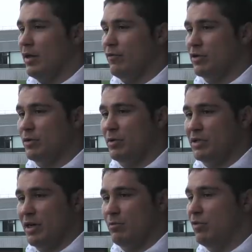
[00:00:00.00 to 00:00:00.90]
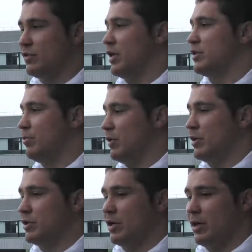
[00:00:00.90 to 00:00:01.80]
they've got to protect both sets of
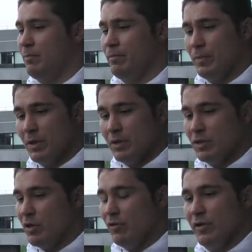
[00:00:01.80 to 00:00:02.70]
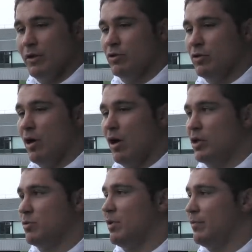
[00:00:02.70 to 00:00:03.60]
players. Um, so I don't think they were too
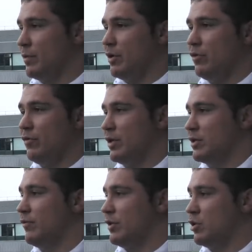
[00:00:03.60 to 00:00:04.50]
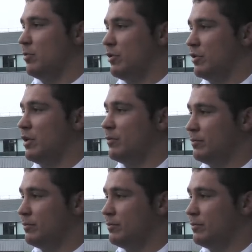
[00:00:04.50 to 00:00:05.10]
harsh, but I do think it's something that should be looked at.